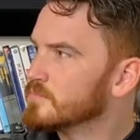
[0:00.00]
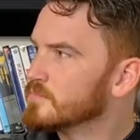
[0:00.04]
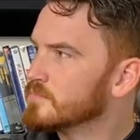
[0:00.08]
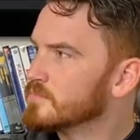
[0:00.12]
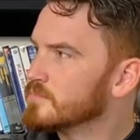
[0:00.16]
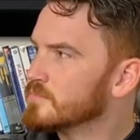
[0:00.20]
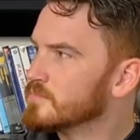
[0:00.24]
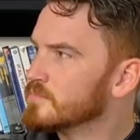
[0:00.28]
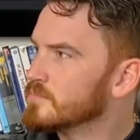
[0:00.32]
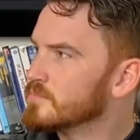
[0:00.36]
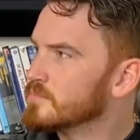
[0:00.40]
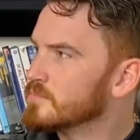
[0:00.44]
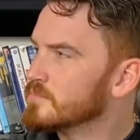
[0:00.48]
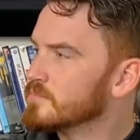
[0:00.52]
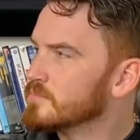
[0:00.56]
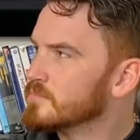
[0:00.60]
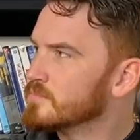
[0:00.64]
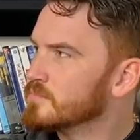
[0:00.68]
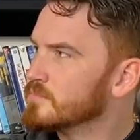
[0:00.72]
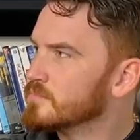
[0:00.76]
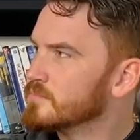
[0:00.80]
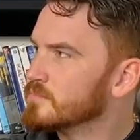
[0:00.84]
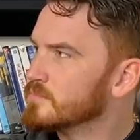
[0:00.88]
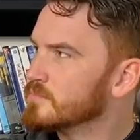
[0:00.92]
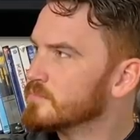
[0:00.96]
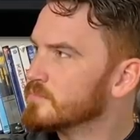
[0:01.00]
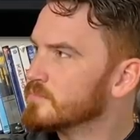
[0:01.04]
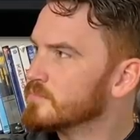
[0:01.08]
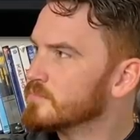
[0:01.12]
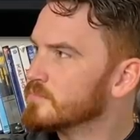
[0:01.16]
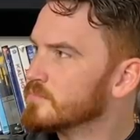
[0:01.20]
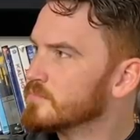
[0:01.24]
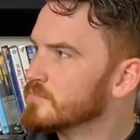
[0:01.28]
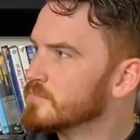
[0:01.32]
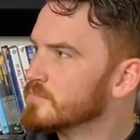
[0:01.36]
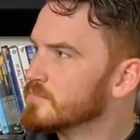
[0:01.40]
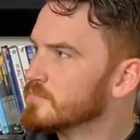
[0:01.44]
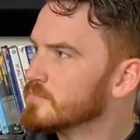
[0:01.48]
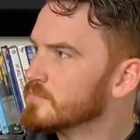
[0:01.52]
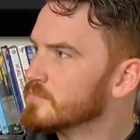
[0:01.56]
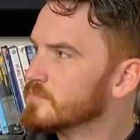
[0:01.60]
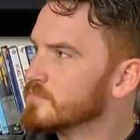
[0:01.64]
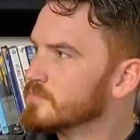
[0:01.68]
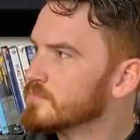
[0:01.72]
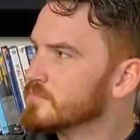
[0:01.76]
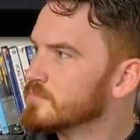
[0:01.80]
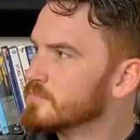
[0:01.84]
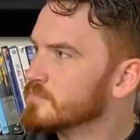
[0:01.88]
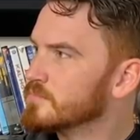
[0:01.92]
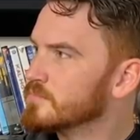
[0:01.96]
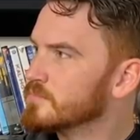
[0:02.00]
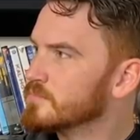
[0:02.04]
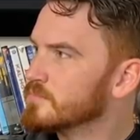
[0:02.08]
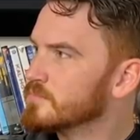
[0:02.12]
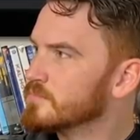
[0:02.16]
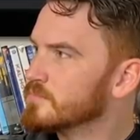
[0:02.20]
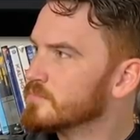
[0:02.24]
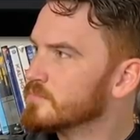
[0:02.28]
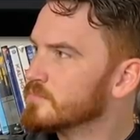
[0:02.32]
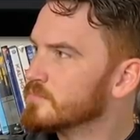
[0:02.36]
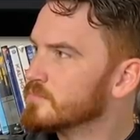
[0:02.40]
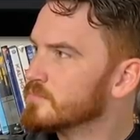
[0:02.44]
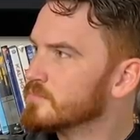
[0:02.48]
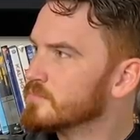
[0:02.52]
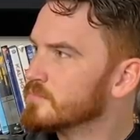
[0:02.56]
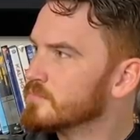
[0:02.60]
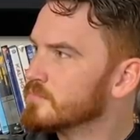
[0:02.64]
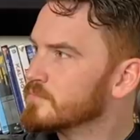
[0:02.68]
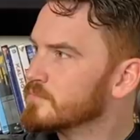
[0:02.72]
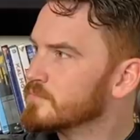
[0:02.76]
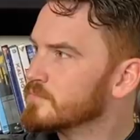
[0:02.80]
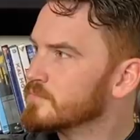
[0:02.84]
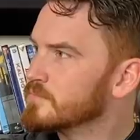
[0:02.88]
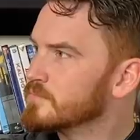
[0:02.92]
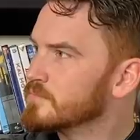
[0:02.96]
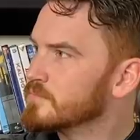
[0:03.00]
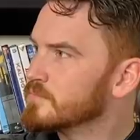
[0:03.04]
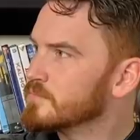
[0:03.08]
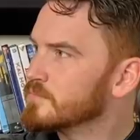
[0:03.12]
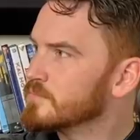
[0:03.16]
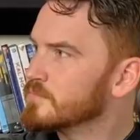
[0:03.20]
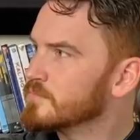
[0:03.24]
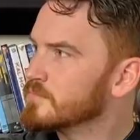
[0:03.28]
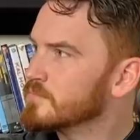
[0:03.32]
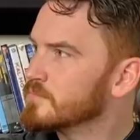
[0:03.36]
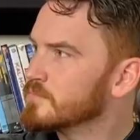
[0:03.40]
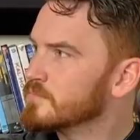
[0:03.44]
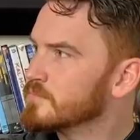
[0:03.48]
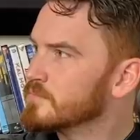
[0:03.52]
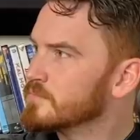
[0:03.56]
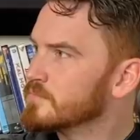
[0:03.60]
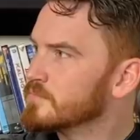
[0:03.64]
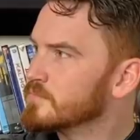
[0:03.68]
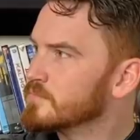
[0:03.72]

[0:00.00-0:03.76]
This person isn't speaking.